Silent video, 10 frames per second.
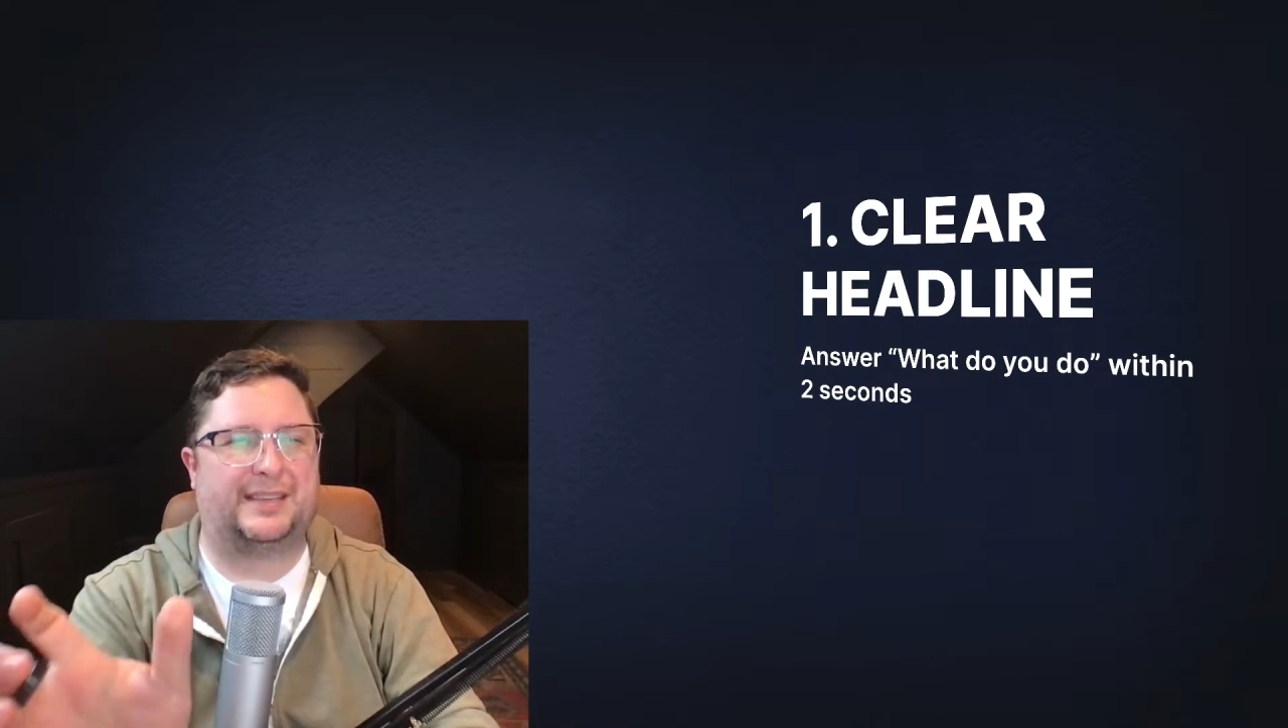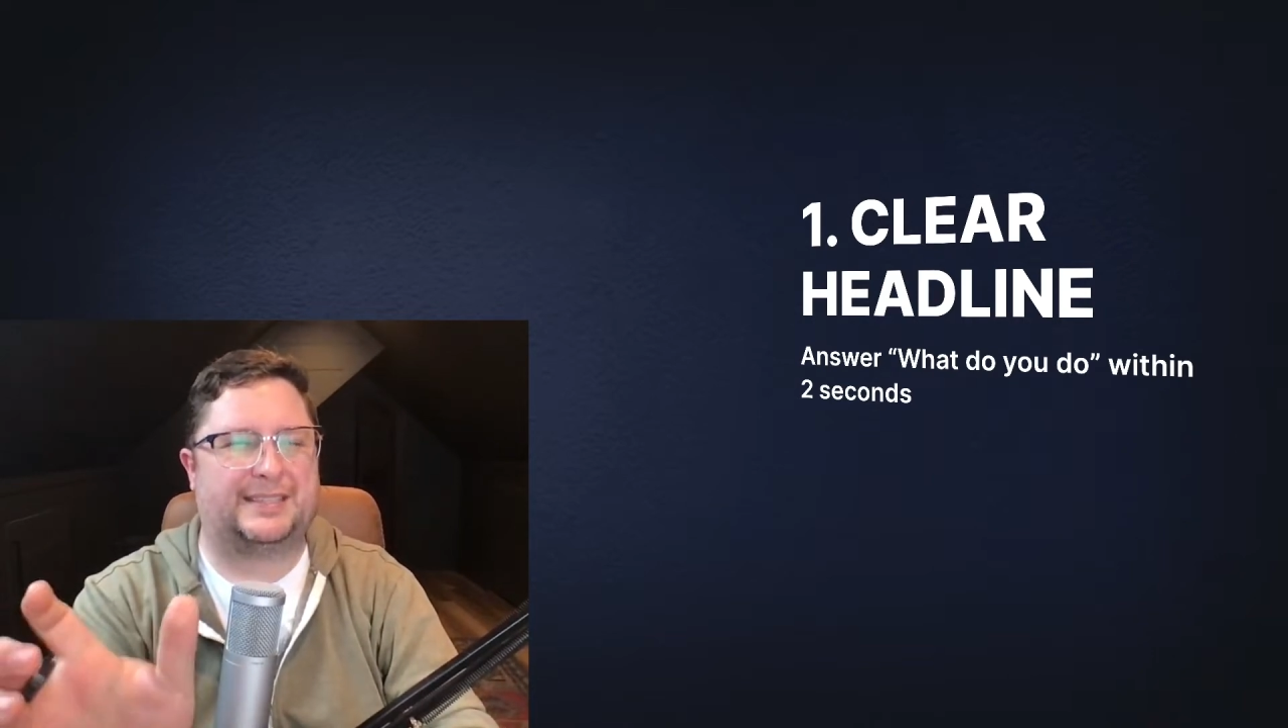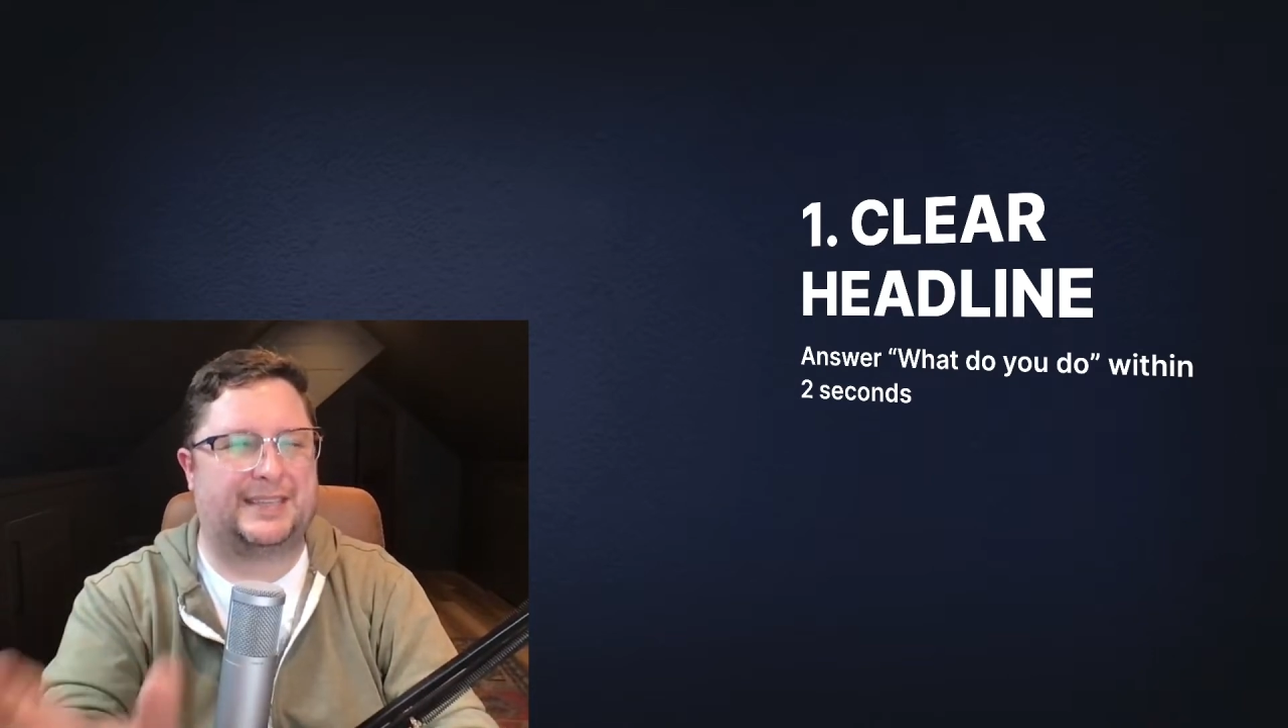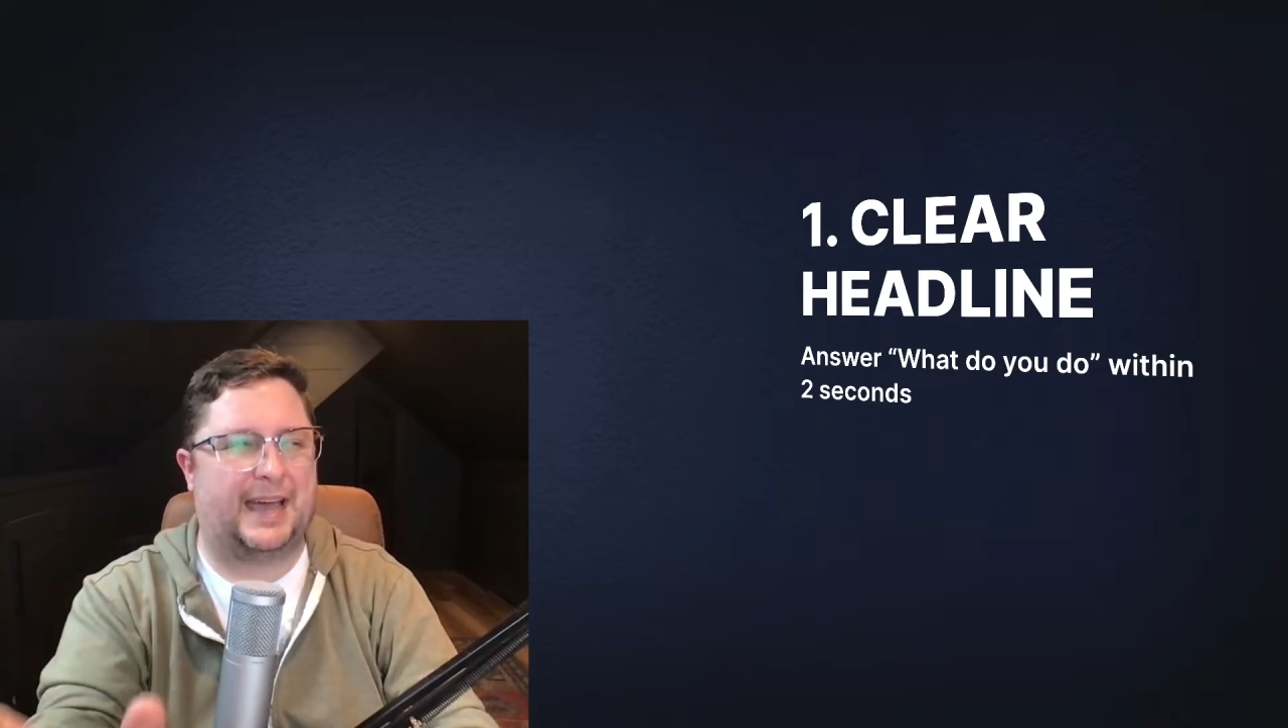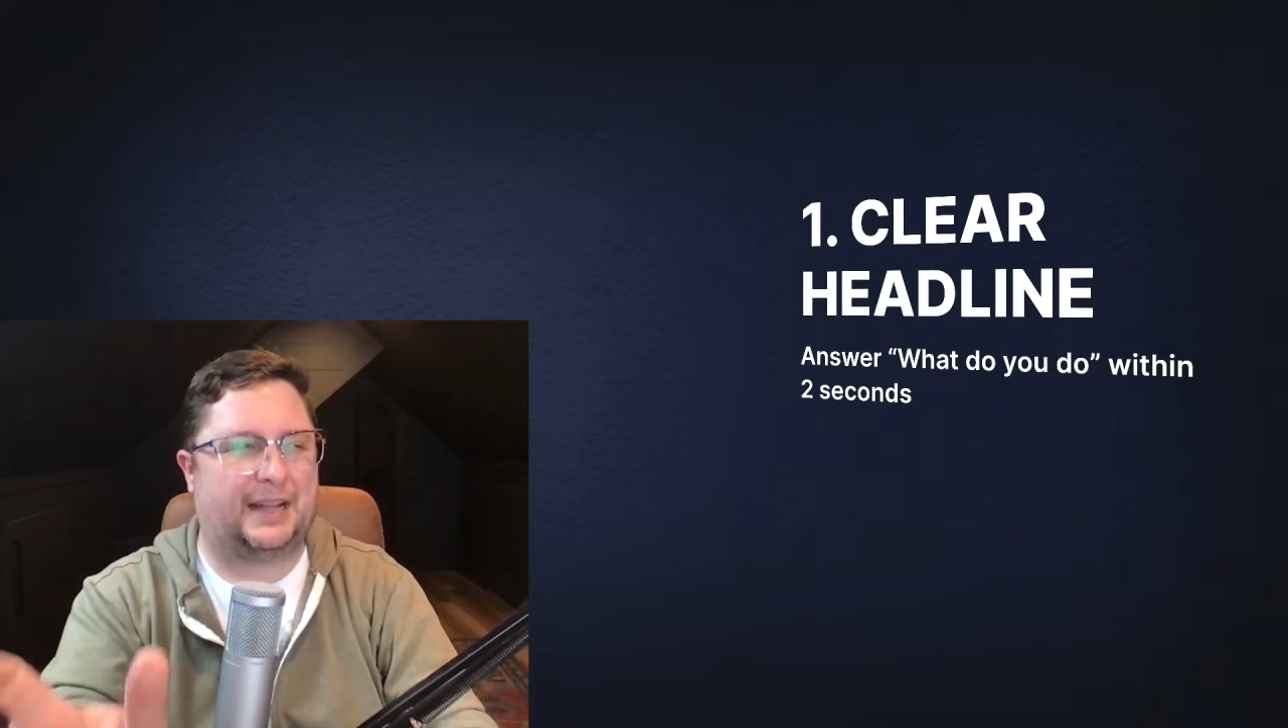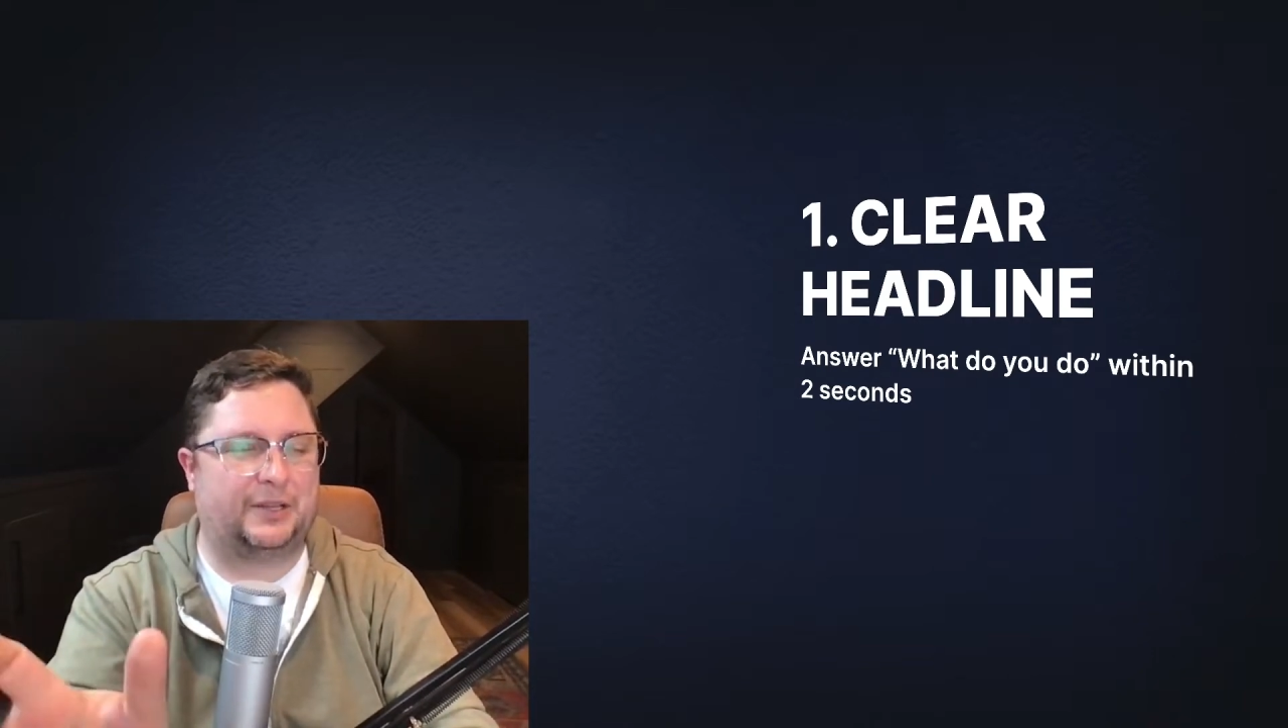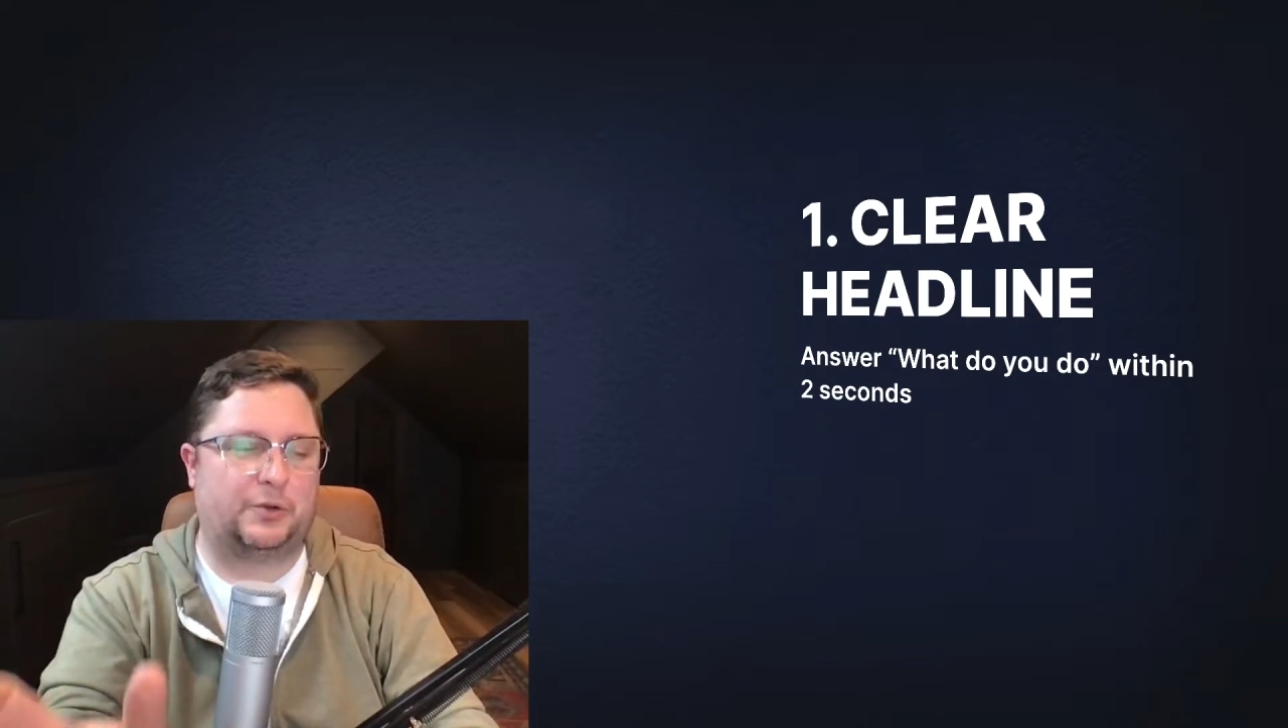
exactly